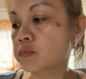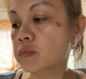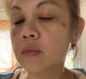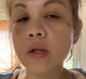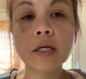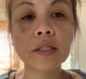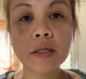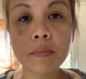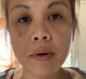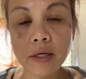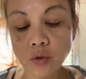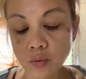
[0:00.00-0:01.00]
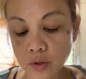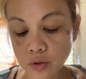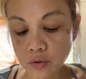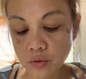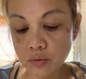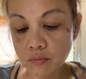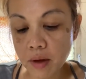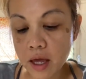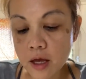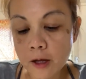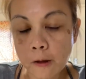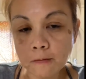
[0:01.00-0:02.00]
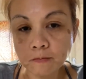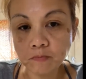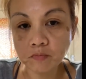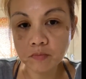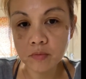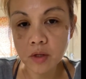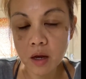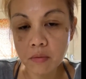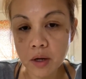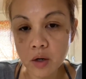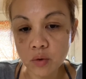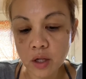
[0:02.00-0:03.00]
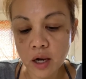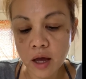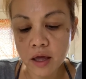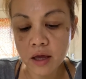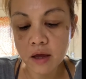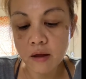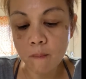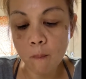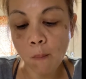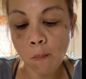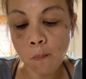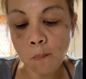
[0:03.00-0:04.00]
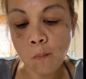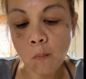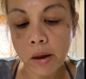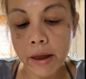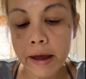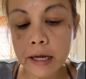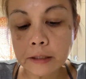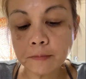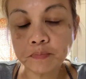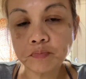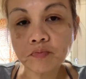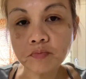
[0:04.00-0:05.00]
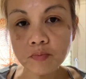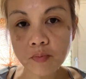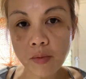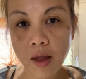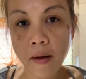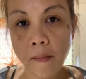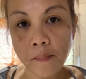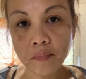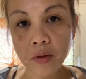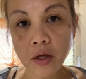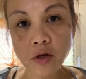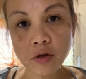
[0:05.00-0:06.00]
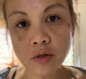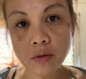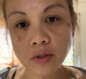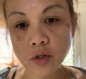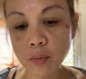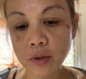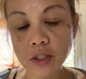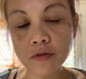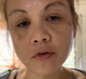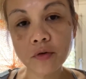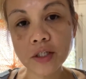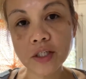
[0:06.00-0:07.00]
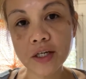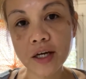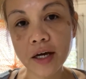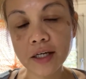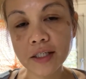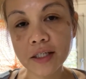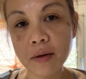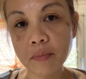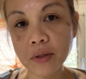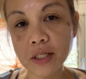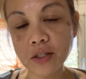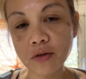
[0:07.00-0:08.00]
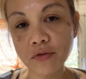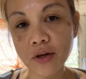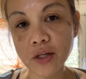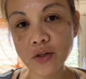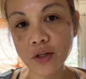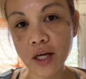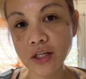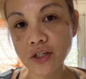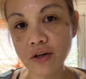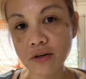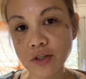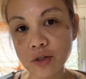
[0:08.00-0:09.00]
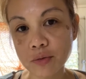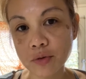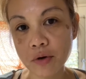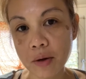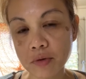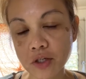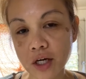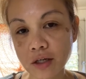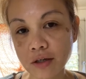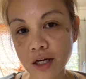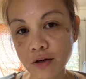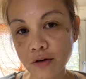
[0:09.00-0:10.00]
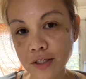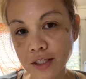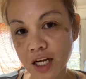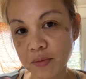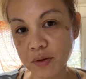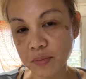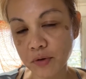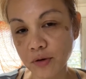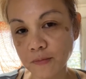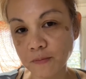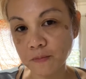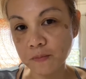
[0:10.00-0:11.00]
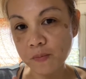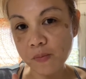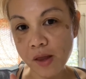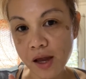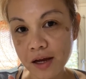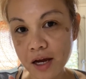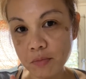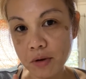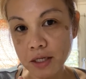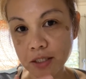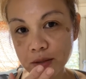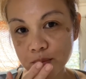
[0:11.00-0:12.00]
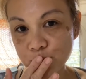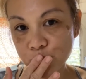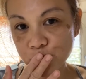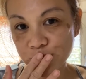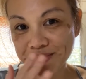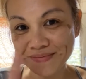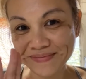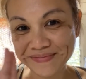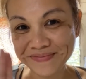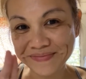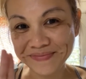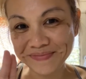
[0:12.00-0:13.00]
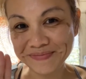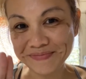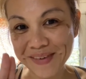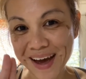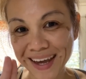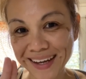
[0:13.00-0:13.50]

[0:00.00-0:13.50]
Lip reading: That's the best one to make. Everybody will like it. And thank you so much for watching, guys. Please don't forget to like, share, and subscribe my channel. Aloha, salamat po. God bless. Bye.